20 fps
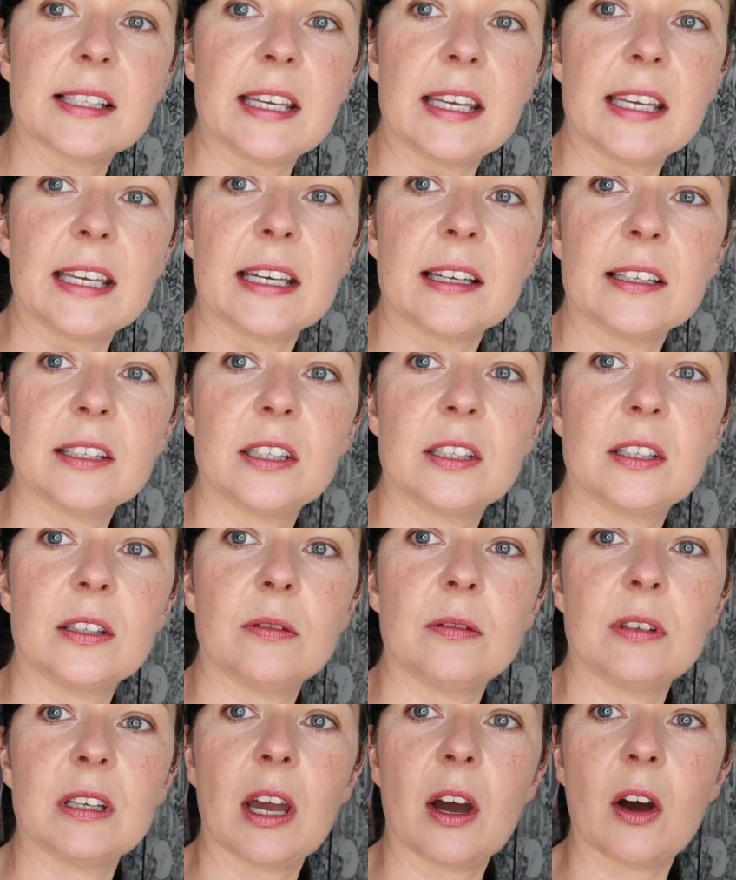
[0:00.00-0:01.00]
here to
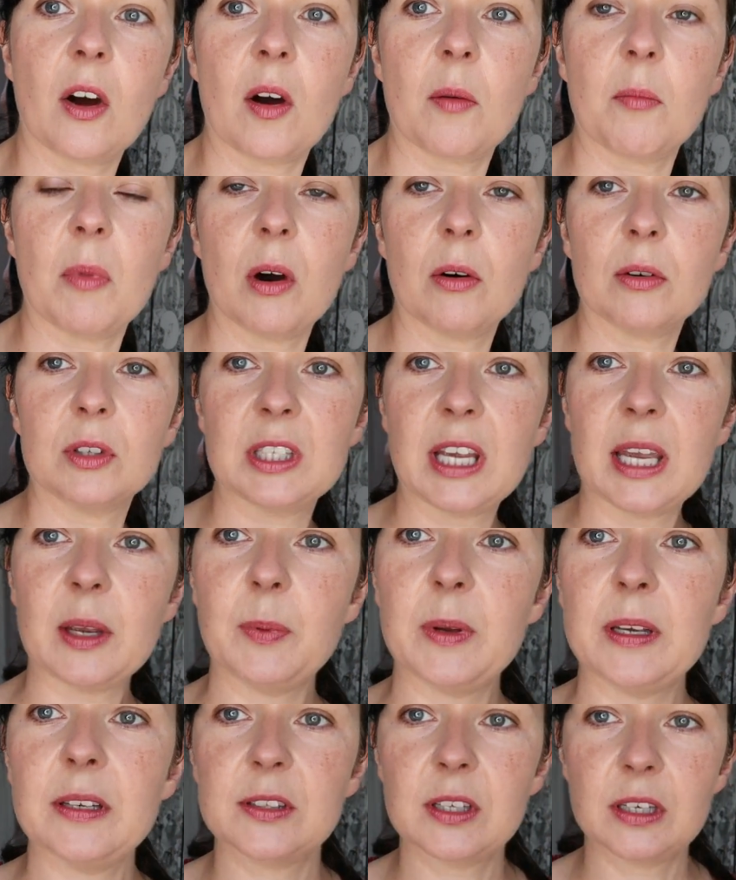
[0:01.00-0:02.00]
do the armhole shaping.